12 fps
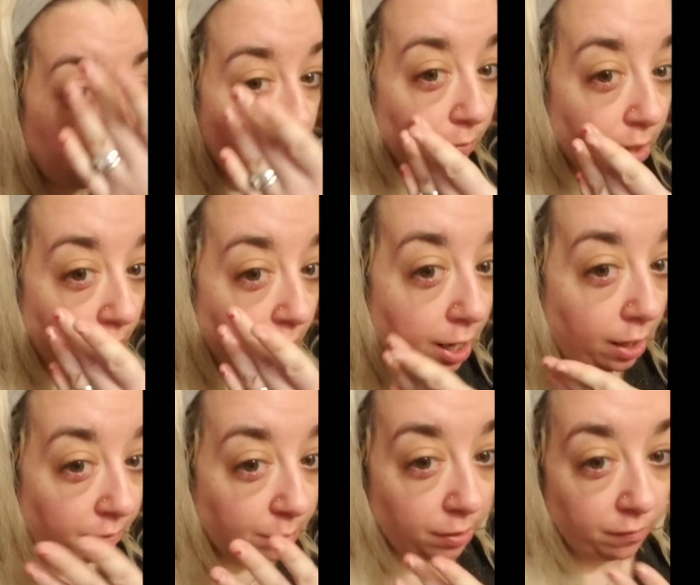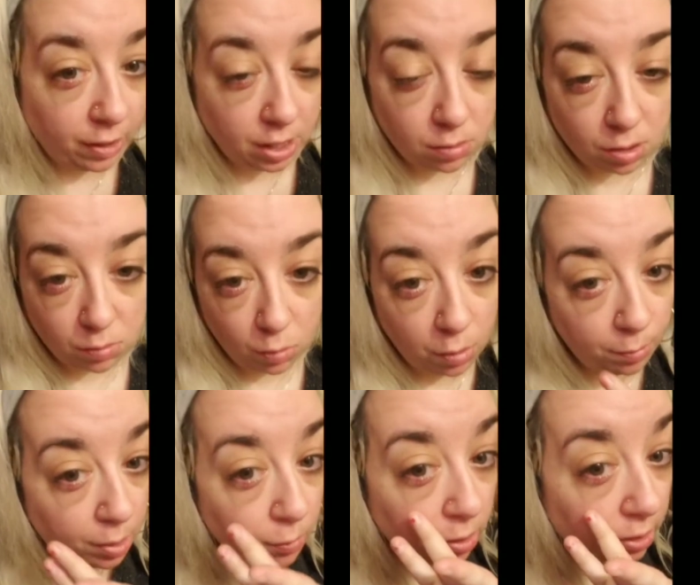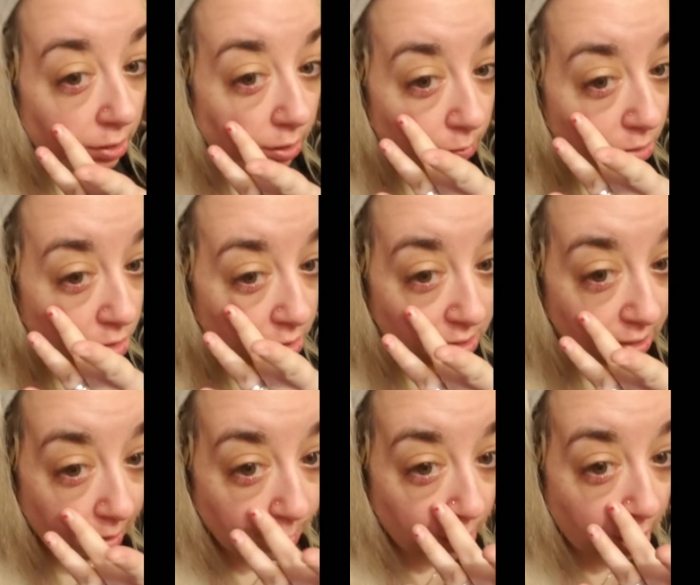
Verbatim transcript: like half my face was swollen, but really it was just like my